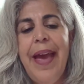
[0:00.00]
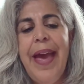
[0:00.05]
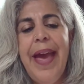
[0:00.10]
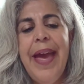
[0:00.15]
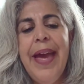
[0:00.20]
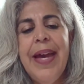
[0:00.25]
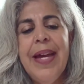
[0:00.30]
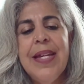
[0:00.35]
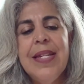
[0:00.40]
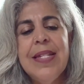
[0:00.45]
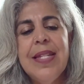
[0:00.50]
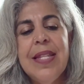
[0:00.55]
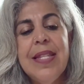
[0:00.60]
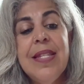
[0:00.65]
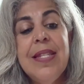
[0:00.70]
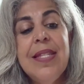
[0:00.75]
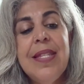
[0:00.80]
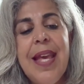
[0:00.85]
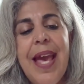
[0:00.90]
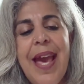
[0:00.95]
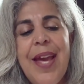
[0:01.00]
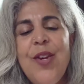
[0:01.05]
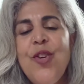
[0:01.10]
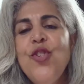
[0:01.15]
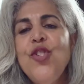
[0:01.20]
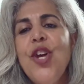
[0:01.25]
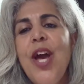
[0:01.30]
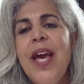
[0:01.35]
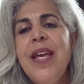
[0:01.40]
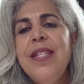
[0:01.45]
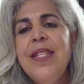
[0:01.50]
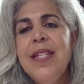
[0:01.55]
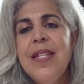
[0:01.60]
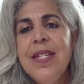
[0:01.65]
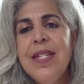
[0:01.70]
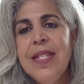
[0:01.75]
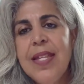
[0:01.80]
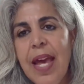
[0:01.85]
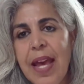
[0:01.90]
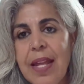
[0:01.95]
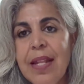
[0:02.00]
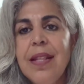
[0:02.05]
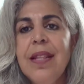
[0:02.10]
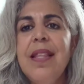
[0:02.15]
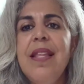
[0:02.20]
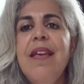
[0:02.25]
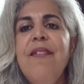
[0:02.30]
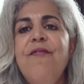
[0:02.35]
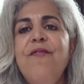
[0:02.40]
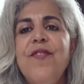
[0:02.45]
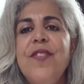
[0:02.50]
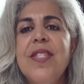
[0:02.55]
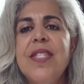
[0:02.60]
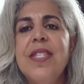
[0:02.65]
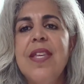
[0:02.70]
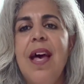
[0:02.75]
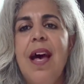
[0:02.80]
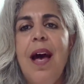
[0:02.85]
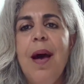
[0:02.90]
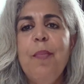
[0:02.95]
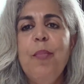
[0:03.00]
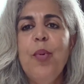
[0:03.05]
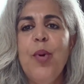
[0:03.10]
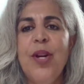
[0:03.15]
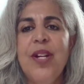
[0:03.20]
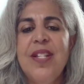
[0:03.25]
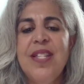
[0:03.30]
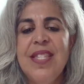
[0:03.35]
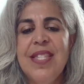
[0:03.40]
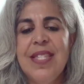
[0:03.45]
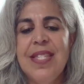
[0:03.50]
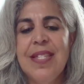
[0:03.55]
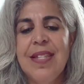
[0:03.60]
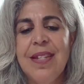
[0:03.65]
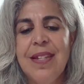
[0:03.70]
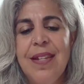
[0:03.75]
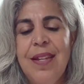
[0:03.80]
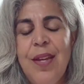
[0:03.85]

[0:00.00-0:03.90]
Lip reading: and this energizes and lifts upwards.